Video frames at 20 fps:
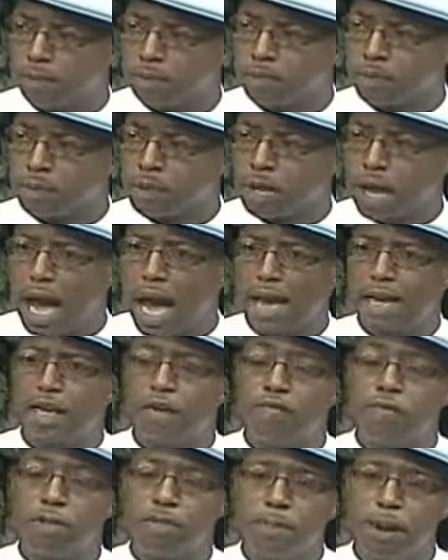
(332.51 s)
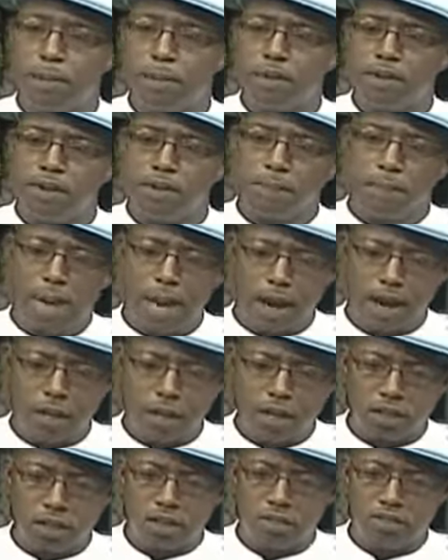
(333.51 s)
Yes. I can remember the
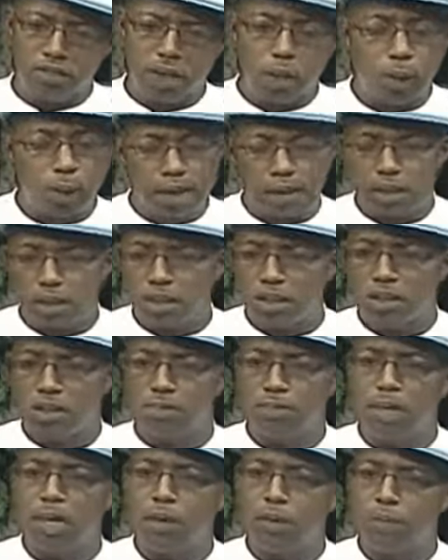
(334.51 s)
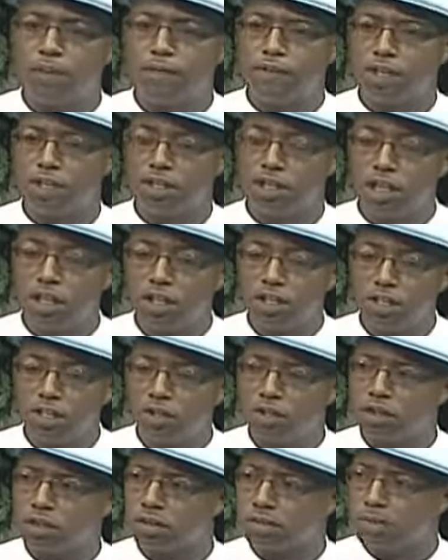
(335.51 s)
parents requesting to meet with the
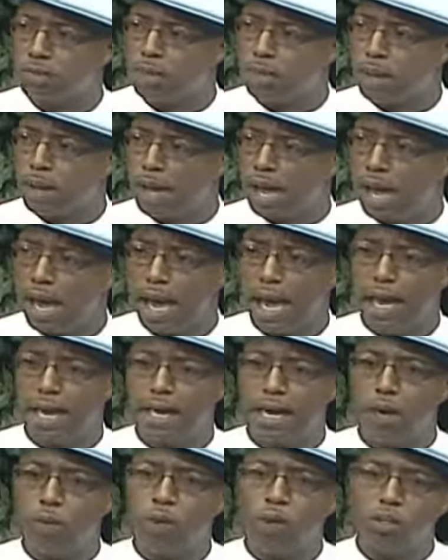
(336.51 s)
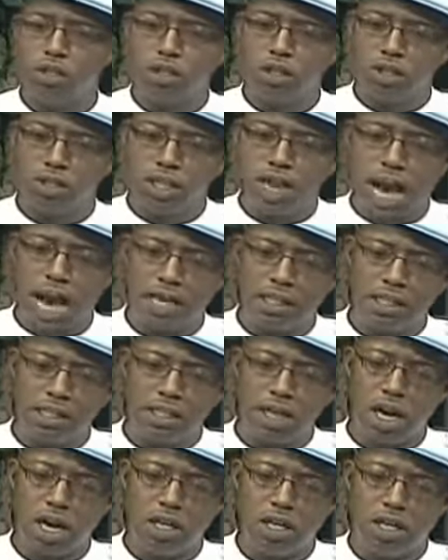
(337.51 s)
teachers and it was not
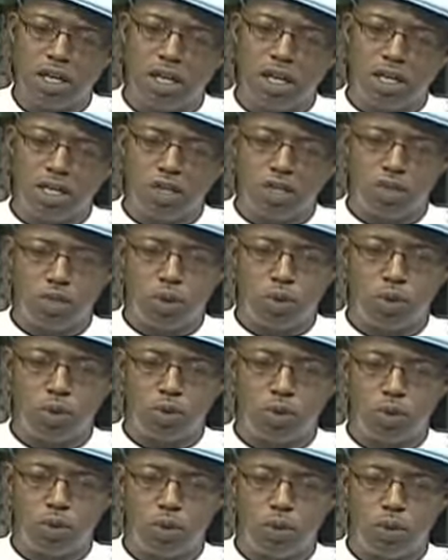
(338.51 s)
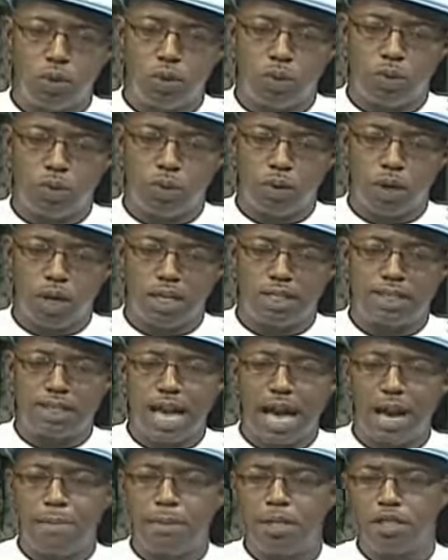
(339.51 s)
done to, to
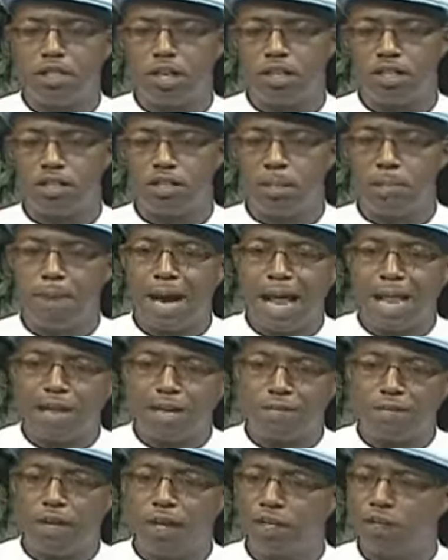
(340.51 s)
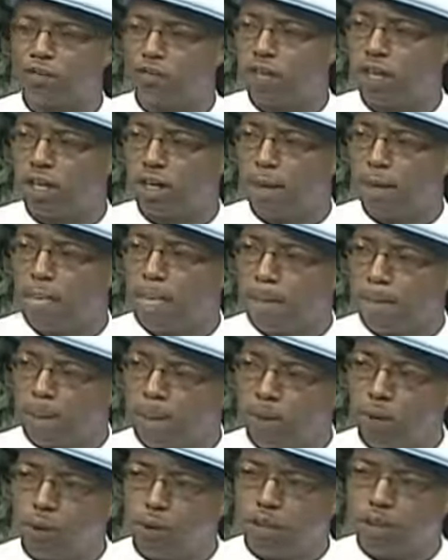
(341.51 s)
establish a symbolic victory,
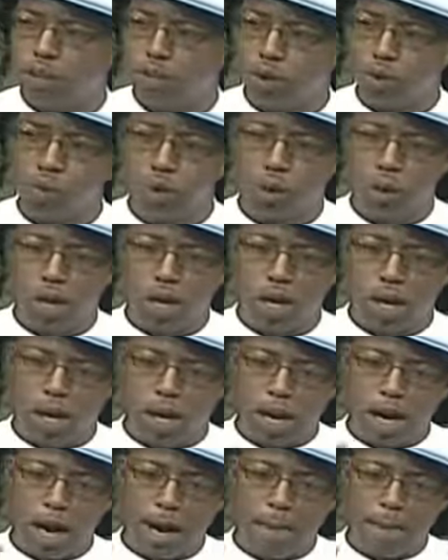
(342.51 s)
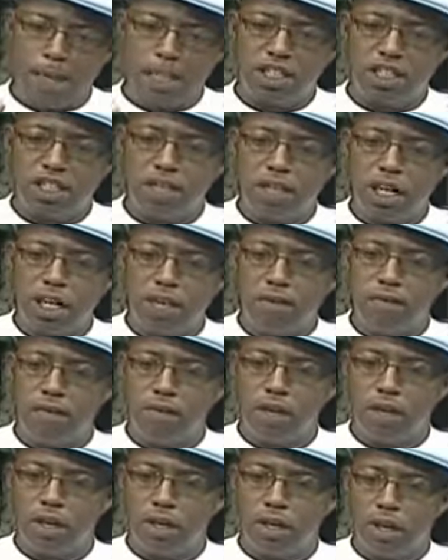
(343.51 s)
but it was to um, achieve
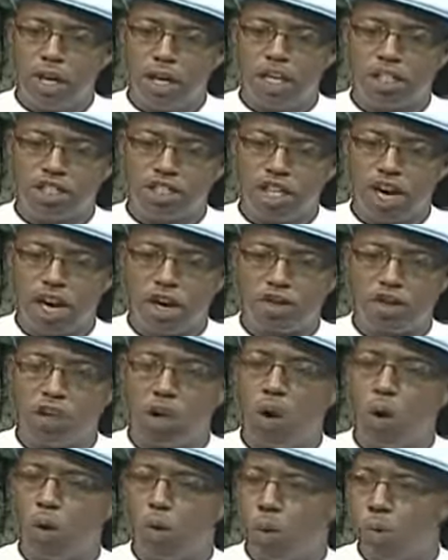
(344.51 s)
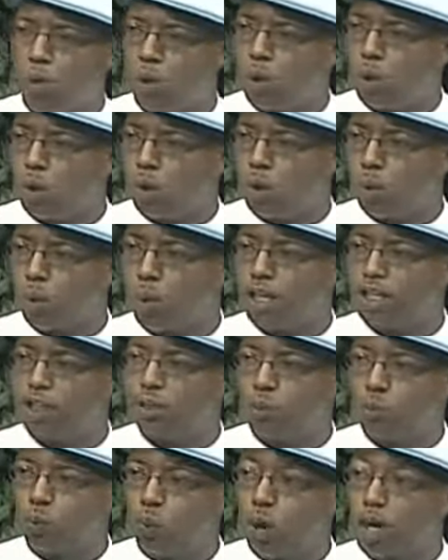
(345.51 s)
a shared goal, yes.
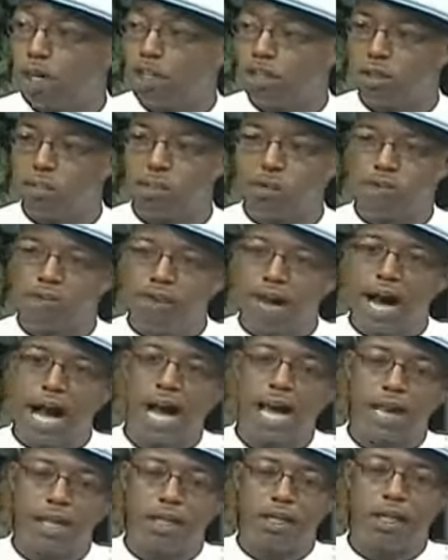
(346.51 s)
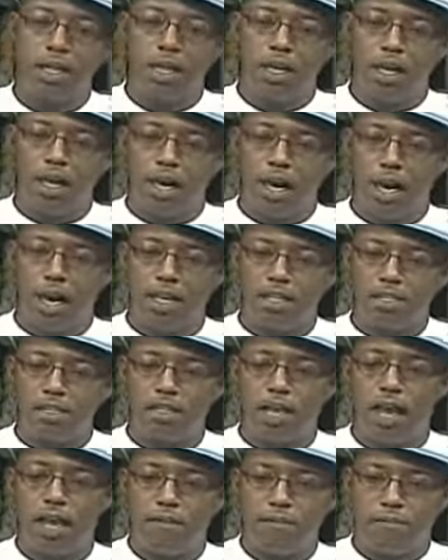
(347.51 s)
which was to provide a
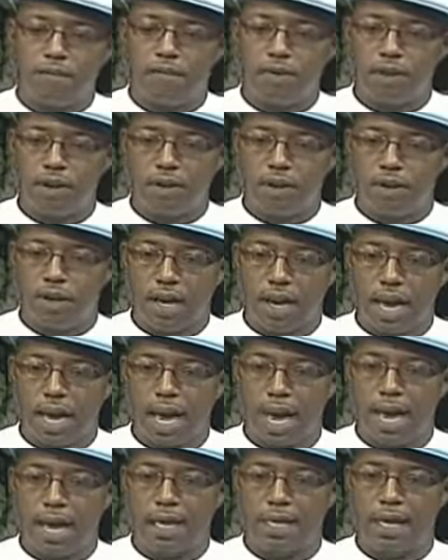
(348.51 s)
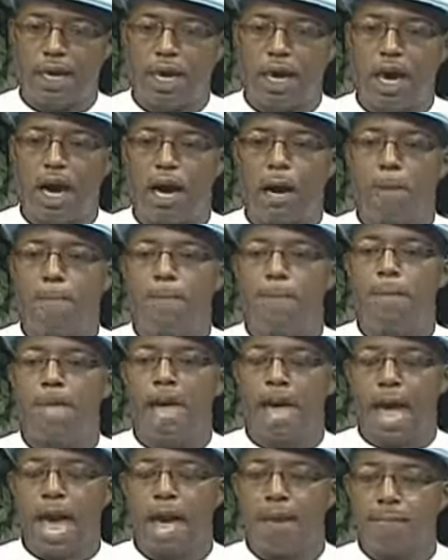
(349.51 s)
safe and um,
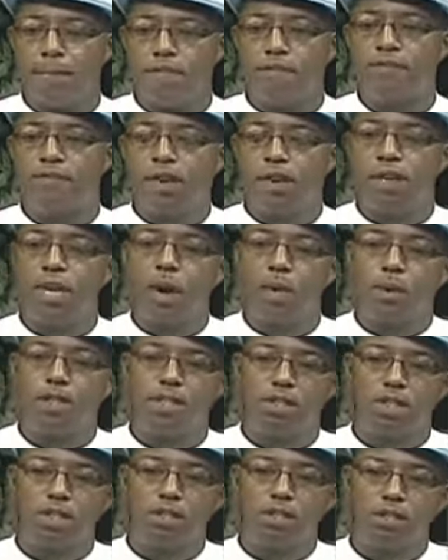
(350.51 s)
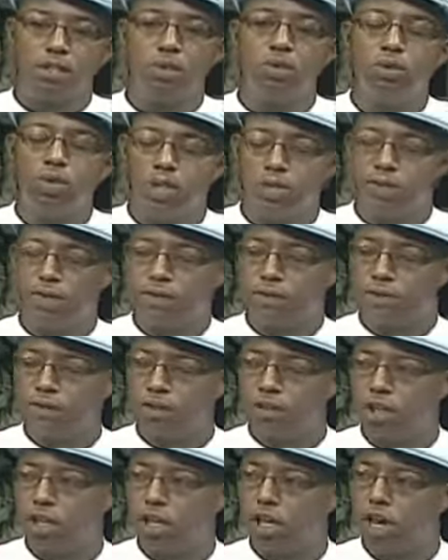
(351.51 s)
atmosphere that was conducive
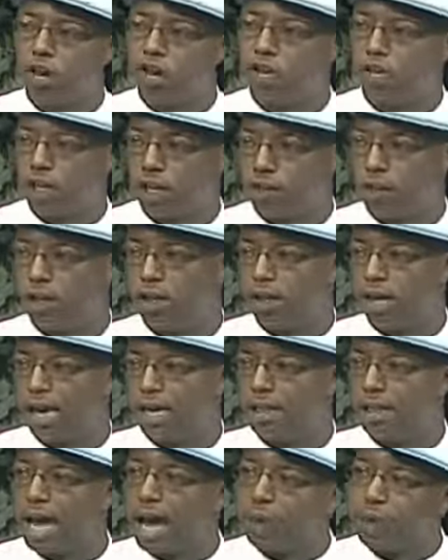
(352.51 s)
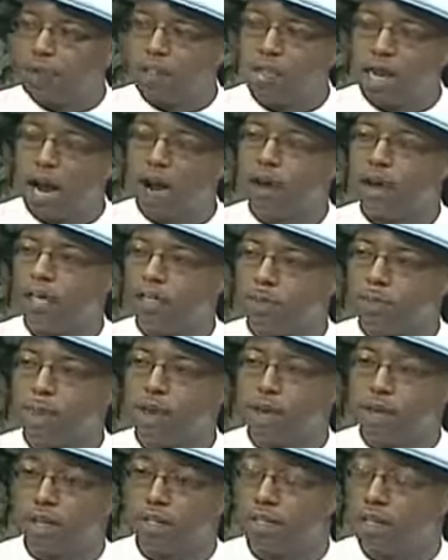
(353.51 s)
to learning. Yes. And that was our
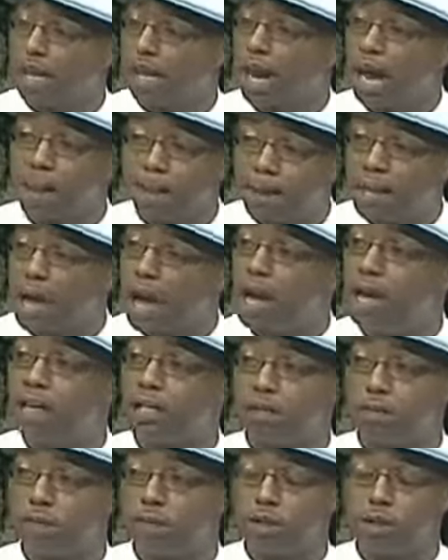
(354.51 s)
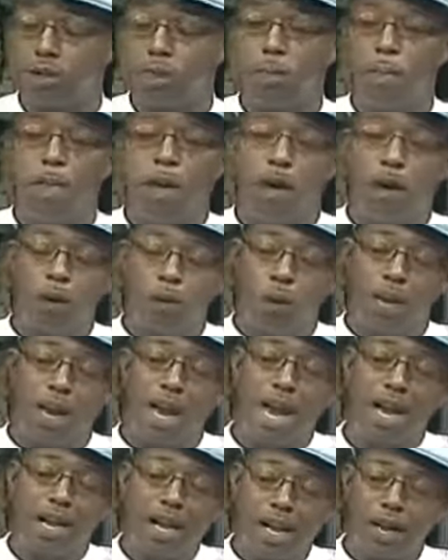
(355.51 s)
experience. And I'll be honest with you, when
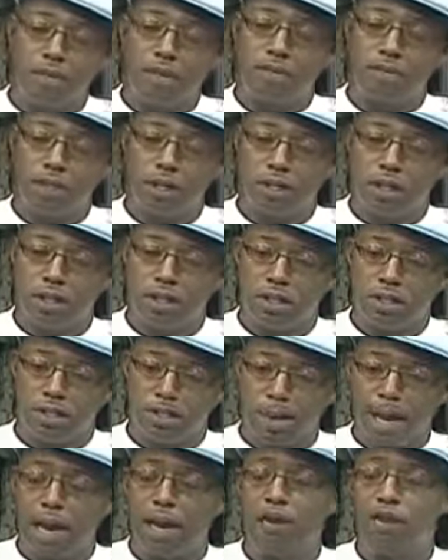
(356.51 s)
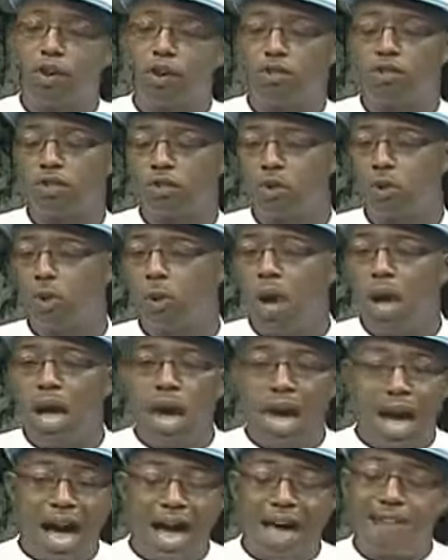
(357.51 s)
I left Bancroft School,
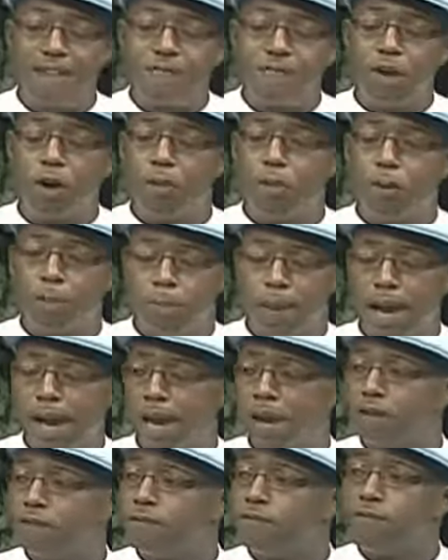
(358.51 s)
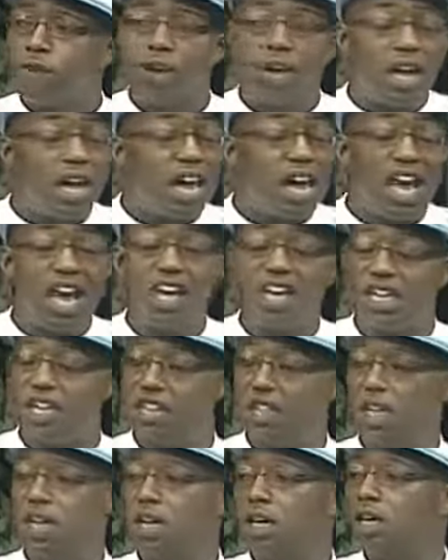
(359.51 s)
I felt prepared for
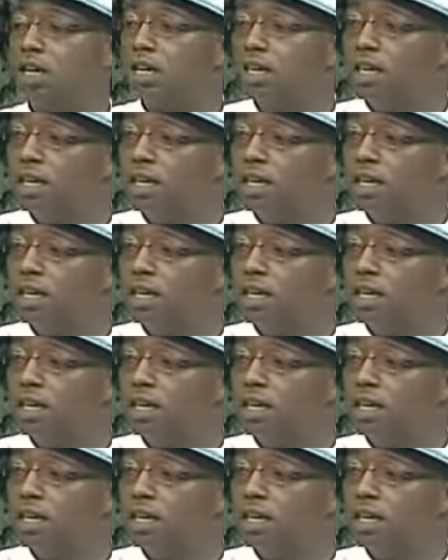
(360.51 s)
anything.